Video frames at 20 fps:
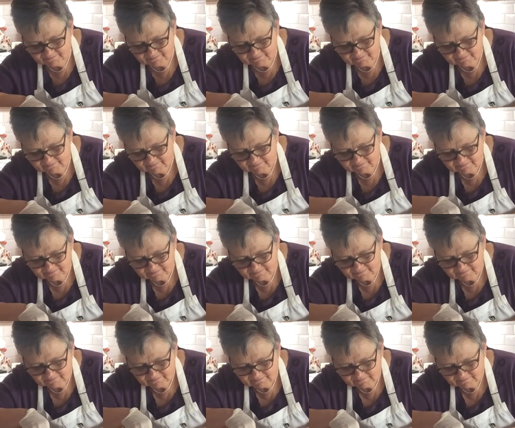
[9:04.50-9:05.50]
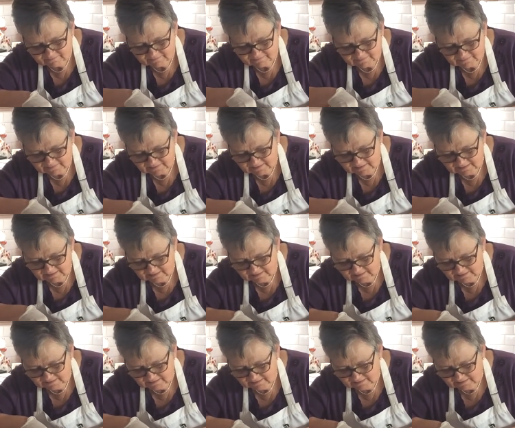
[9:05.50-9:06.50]

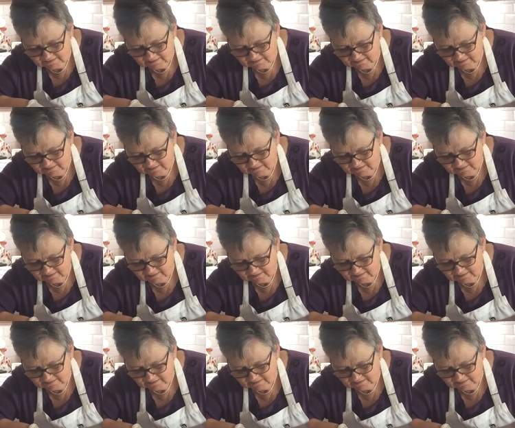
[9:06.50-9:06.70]
No one is speaking in this clip.